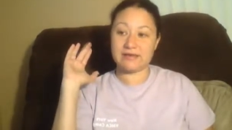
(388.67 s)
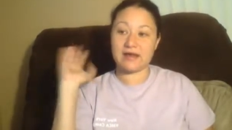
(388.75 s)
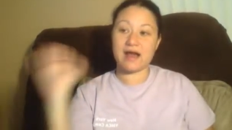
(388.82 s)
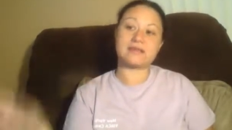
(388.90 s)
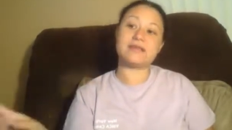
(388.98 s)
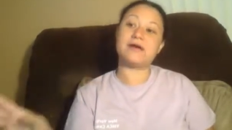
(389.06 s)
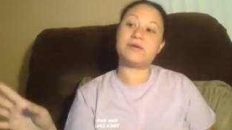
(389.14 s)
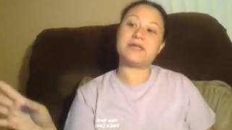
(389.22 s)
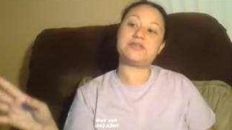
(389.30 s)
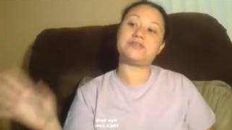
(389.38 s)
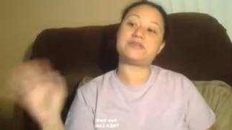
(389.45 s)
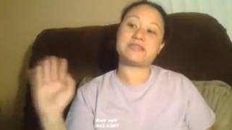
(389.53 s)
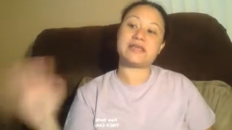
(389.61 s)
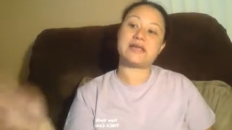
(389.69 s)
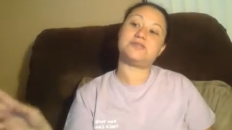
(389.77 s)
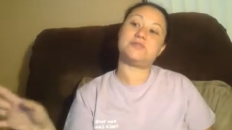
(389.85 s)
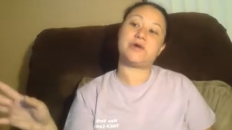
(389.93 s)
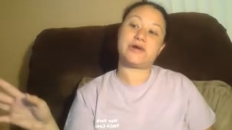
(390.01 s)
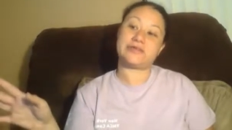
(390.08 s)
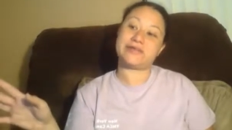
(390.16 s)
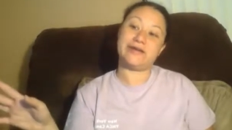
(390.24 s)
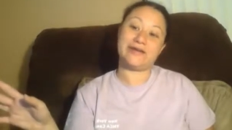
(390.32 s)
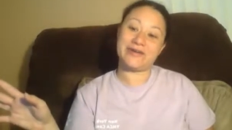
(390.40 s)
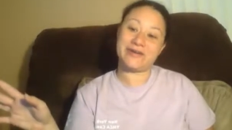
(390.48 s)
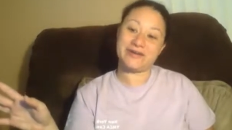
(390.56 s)
cocktail waitress slash
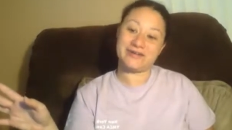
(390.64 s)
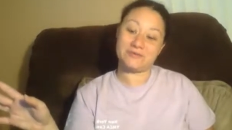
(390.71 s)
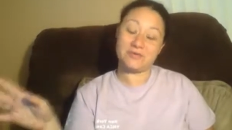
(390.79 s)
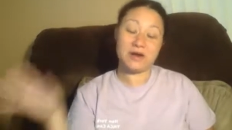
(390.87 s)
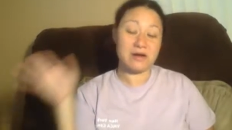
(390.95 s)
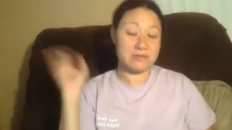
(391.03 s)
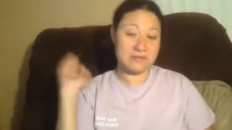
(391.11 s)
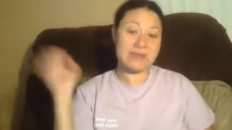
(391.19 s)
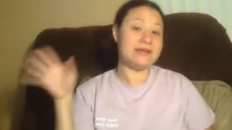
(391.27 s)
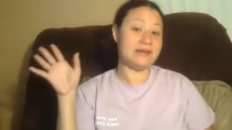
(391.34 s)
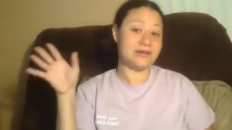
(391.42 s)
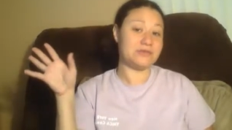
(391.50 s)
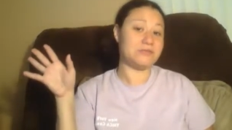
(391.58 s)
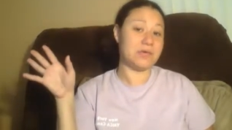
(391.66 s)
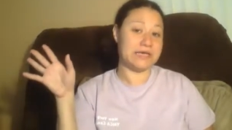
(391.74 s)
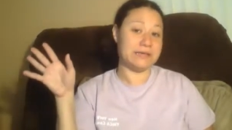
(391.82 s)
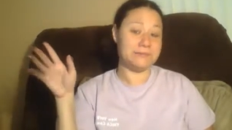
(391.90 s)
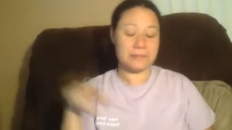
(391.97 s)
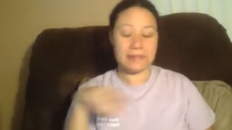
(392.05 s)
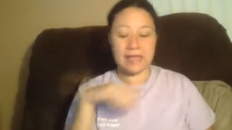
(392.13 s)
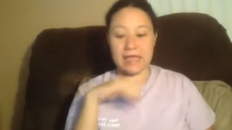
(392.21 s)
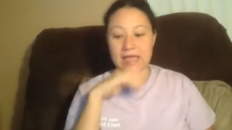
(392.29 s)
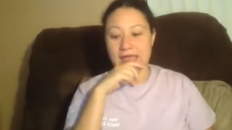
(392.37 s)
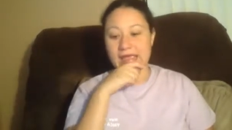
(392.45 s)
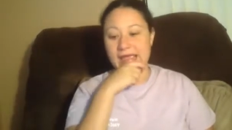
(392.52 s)
bartender, where I was making good money,
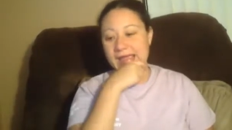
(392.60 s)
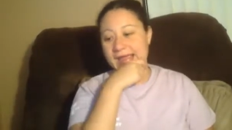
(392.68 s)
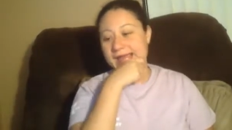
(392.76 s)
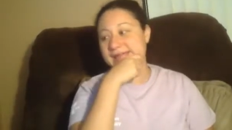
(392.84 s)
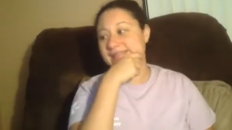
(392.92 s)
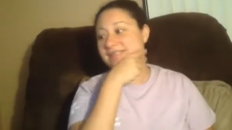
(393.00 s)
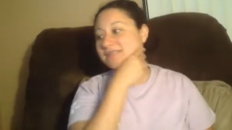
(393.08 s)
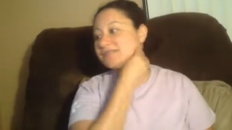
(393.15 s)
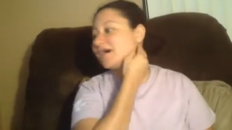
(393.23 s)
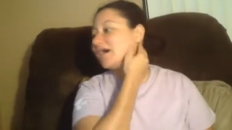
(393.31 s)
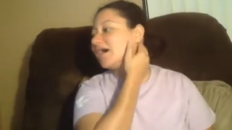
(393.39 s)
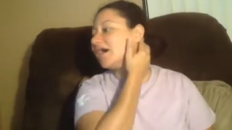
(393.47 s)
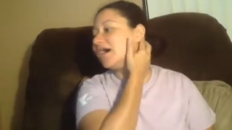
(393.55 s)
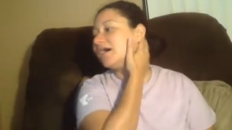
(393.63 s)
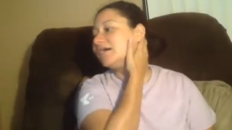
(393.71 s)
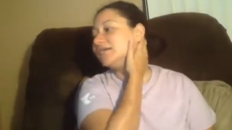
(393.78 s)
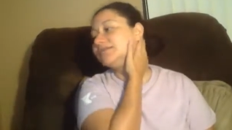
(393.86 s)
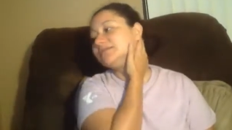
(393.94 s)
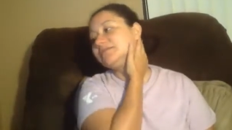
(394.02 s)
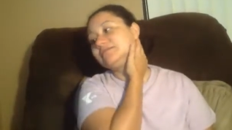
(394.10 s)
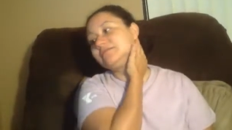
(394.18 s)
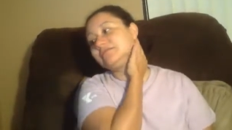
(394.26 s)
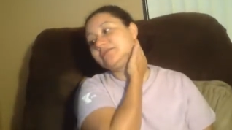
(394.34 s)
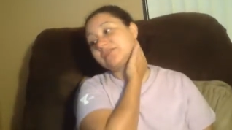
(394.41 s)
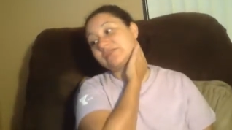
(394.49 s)
and uh,
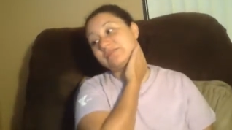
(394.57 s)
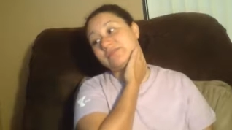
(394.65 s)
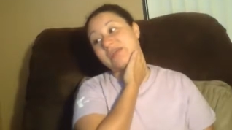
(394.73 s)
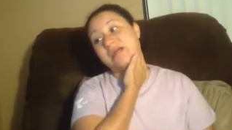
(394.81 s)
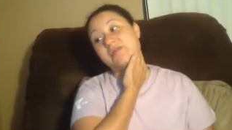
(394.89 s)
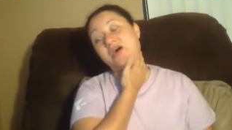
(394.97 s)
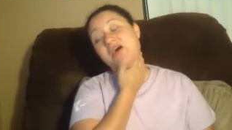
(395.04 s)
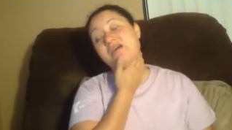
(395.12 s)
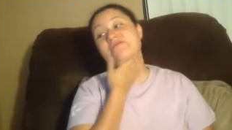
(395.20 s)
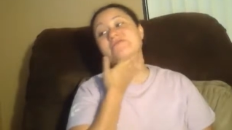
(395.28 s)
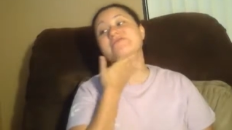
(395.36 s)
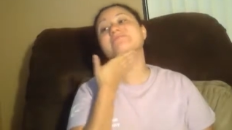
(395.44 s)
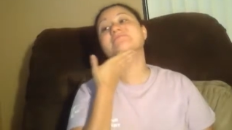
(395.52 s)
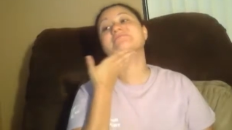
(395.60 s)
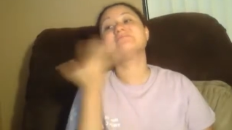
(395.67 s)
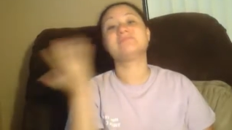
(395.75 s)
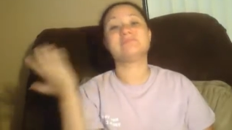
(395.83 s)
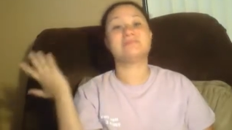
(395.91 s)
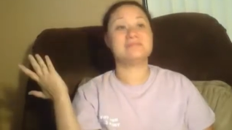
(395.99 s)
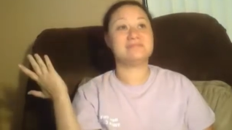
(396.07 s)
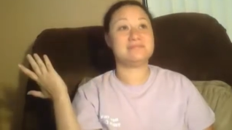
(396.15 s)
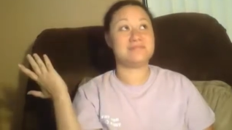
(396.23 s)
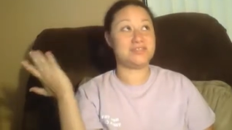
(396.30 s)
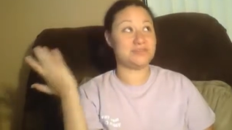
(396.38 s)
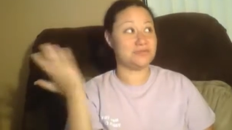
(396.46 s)
took some time off
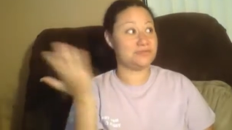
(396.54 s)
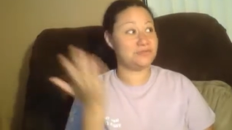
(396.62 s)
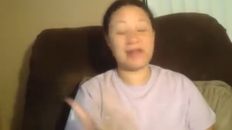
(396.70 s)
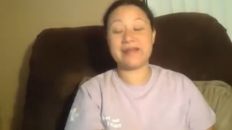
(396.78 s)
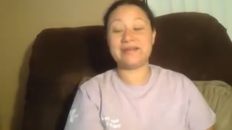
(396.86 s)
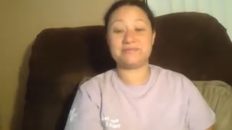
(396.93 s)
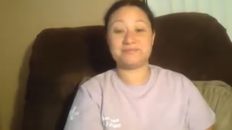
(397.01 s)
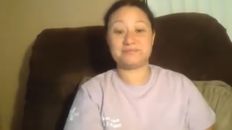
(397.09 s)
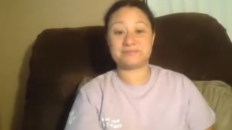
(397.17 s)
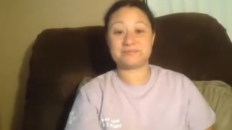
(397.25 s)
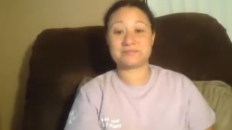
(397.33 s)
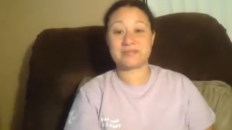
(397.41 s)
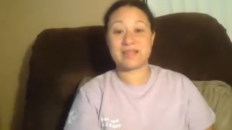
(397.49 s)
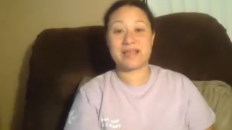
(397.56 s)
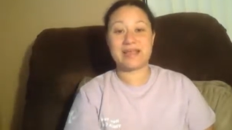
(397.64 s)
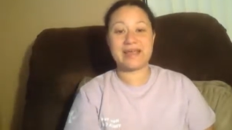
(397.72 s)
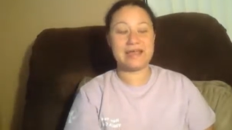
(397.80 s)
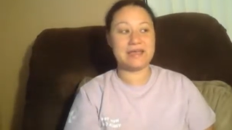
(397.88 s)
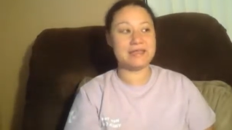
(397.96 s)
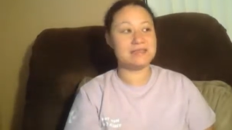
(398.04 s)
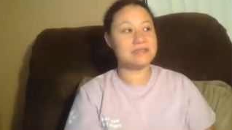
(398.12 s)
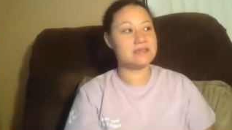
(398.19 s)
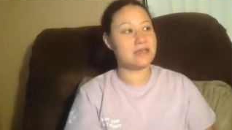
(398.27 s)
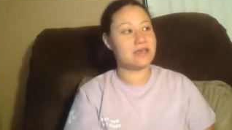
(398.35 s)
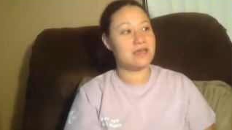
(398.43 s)
to write.
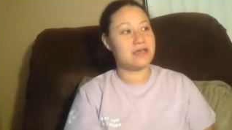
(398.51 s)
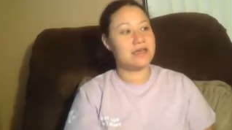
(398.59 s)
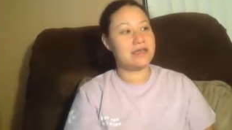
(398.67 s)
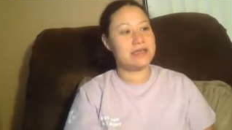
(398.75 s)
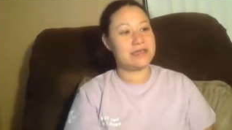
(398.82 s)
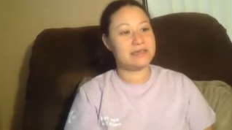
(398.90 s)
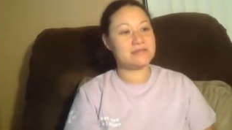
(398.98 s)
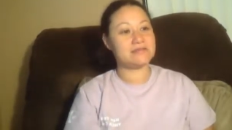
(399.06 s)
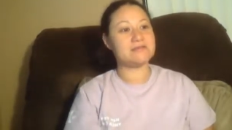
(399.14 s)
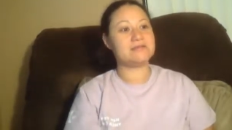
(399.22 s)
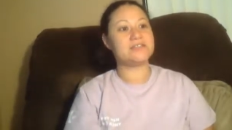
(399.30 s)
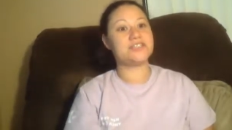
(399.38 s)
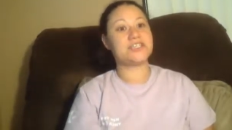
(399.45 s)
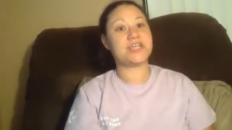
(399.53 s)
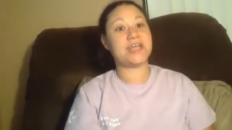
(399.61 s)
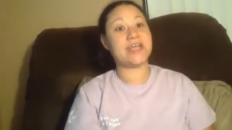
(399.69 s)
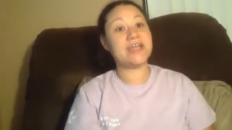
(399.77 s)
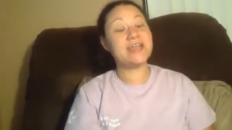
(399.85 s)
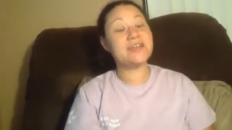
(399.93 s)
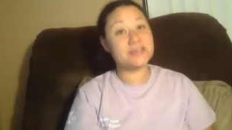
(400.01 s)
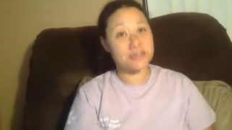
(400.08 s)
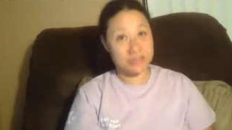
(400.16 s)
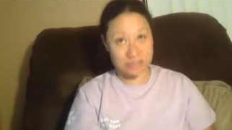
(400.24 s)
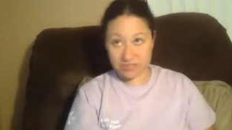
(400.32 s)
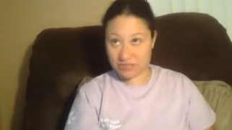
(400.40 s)
And it
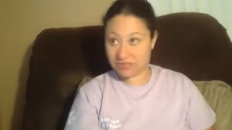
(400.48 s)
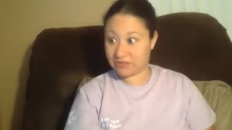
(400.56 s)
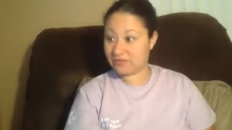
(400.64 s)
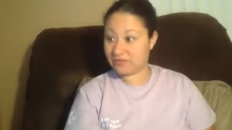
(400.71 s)
changed